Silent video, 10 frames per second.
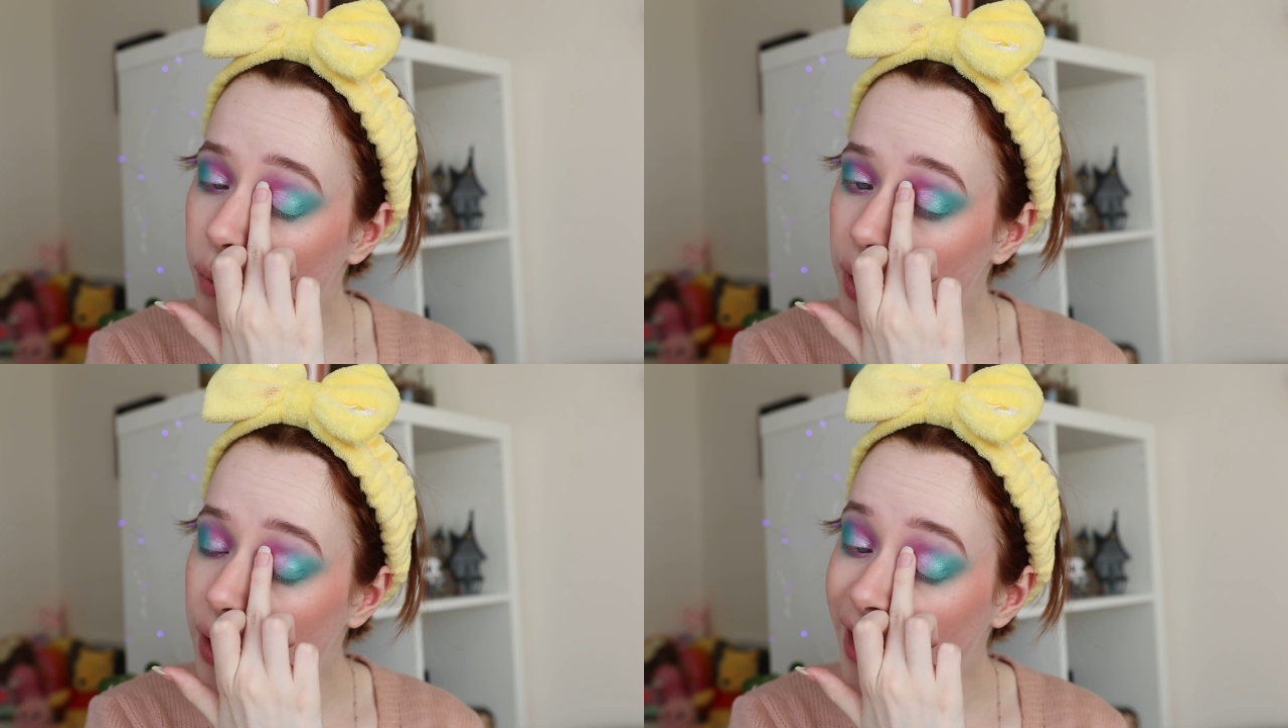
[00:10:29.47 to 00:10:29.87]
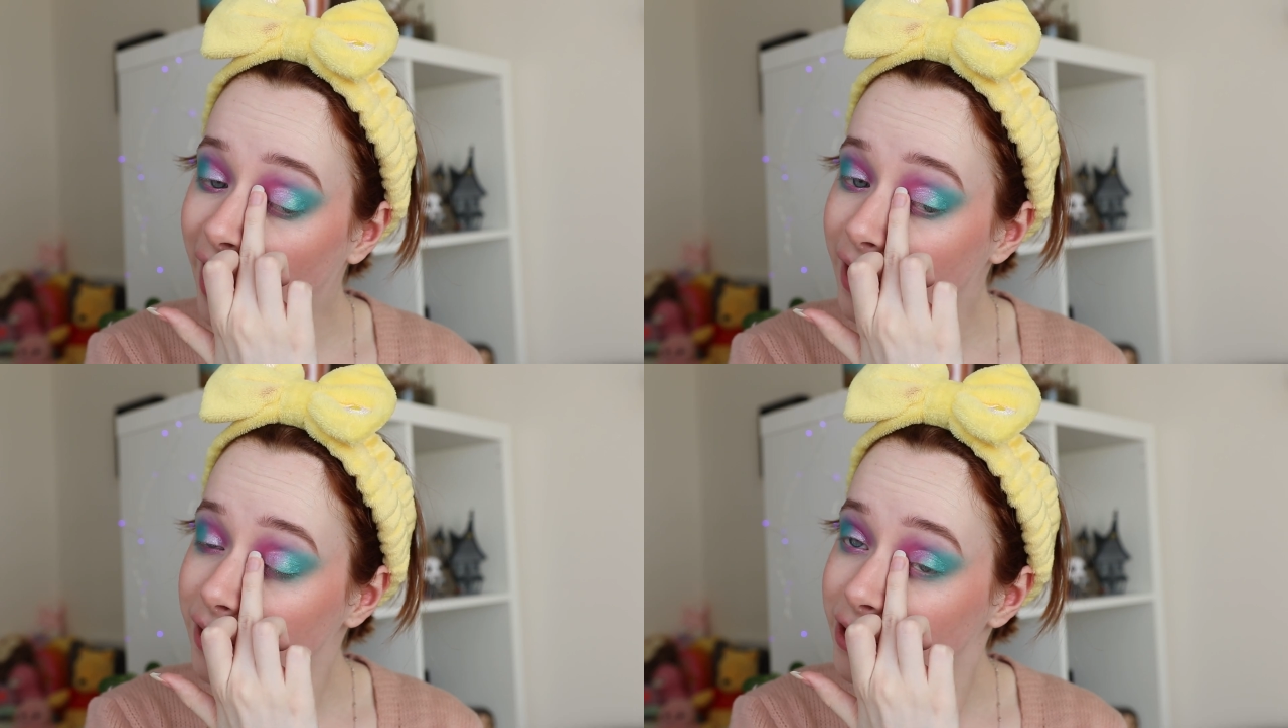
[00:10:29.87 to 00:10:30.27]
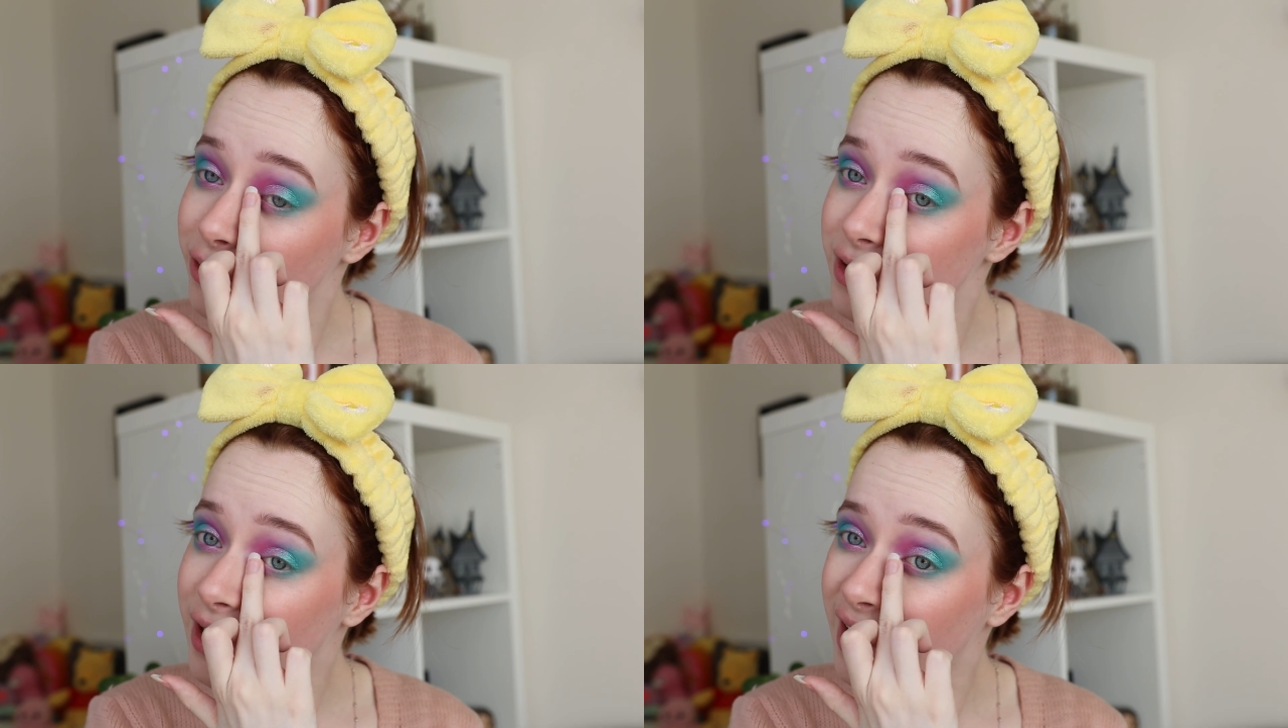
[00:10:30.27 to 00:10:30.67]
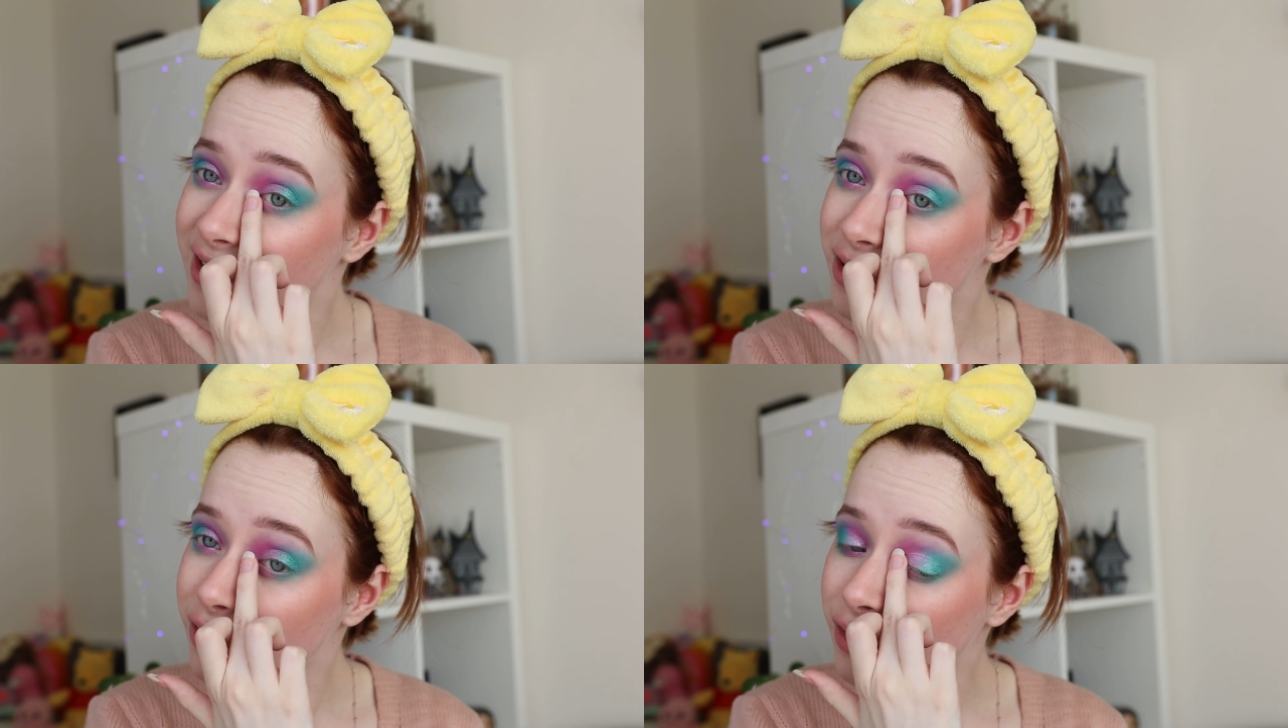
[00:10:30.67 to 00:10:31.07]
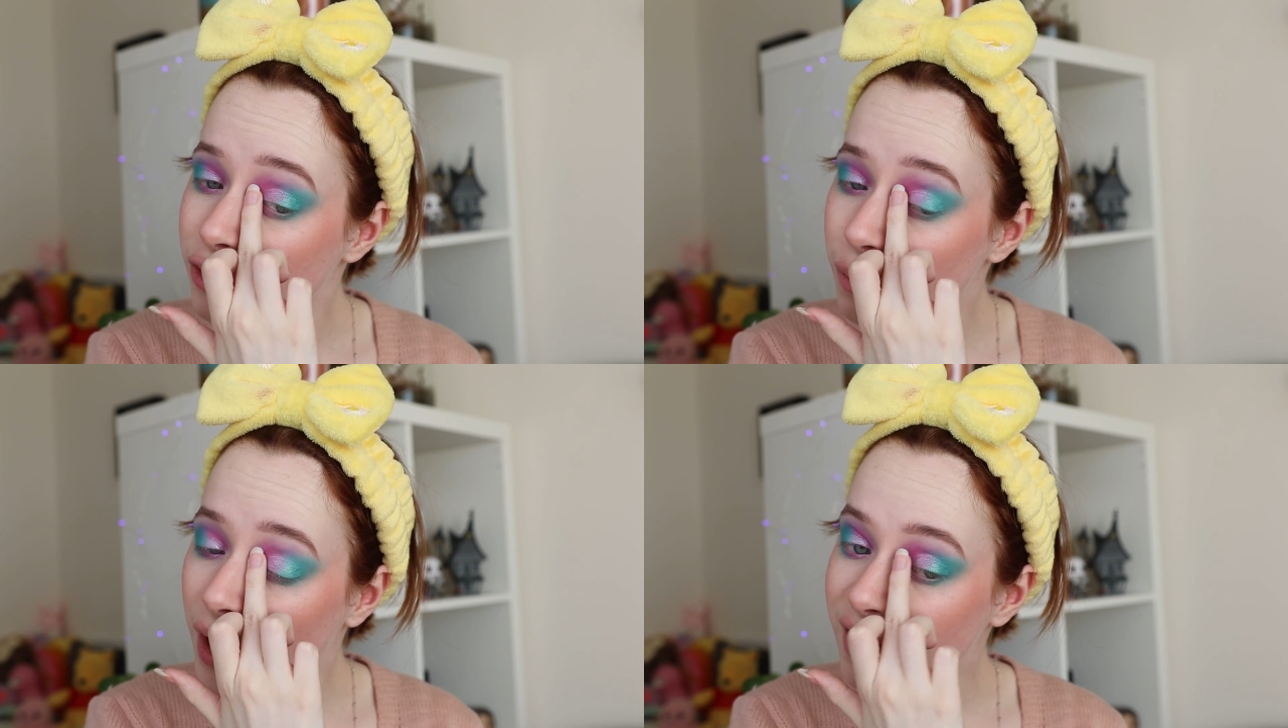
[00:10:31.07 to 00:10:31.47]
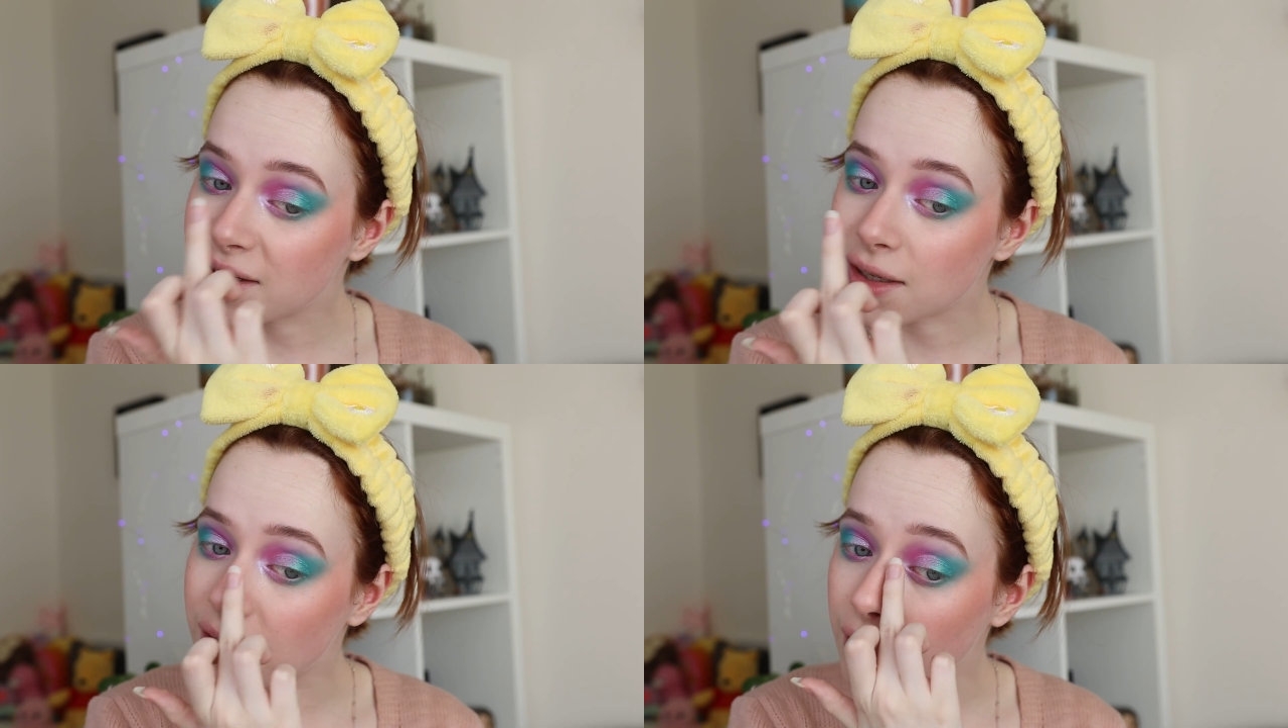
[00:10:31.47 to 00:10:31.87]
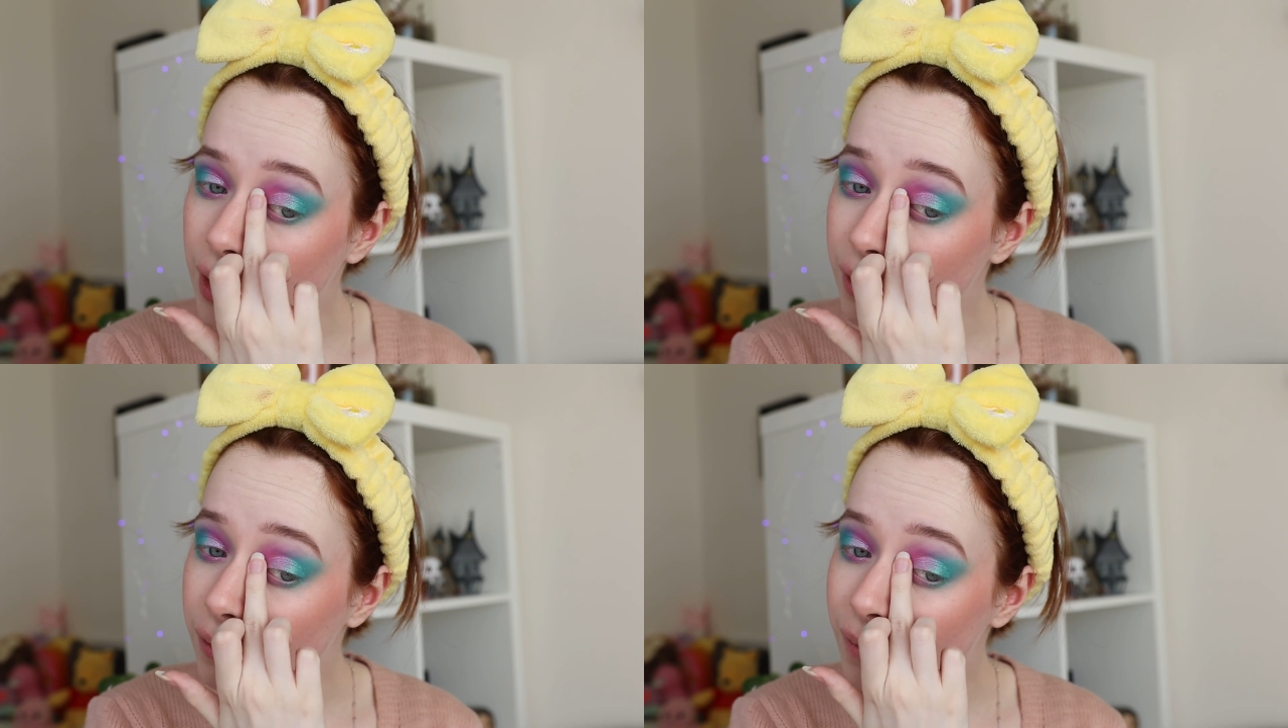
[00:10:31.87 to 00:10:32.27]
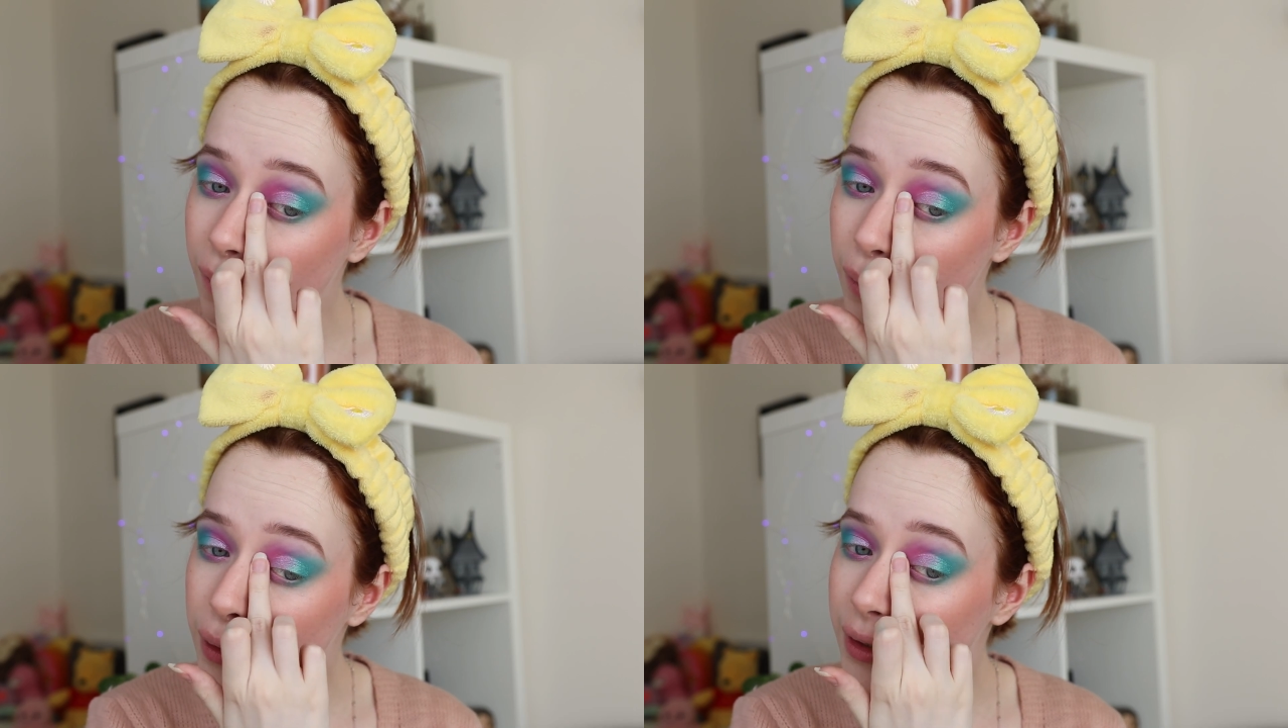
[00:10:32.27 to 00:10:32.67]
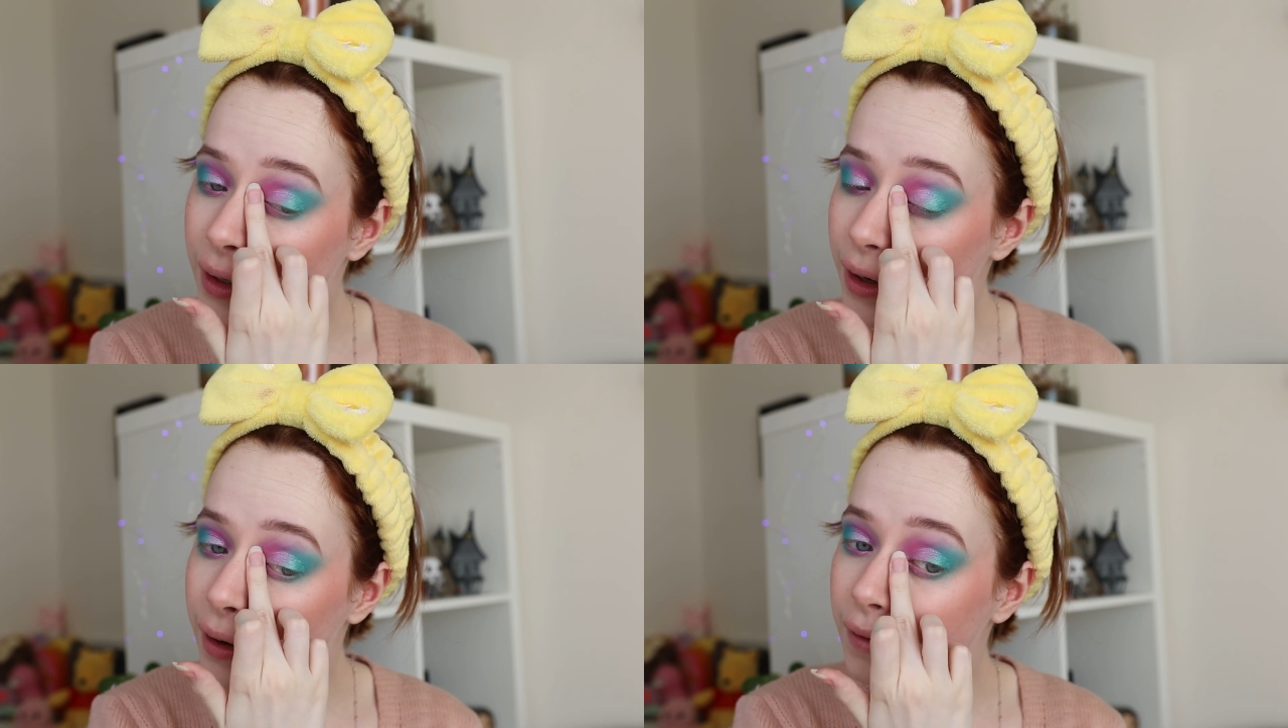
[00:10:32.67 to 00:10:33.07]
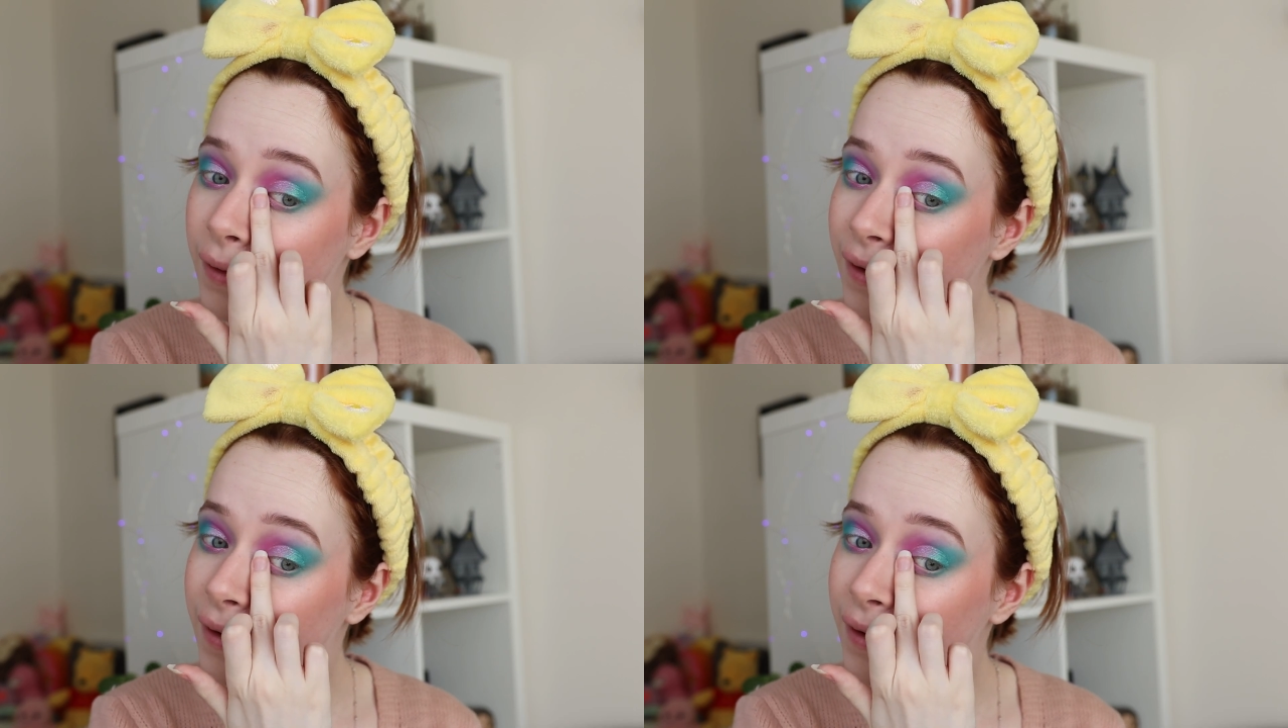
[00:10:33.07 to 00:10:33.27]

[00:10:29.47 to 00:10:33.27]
we gotta do Scheduled Specks in the inner corner.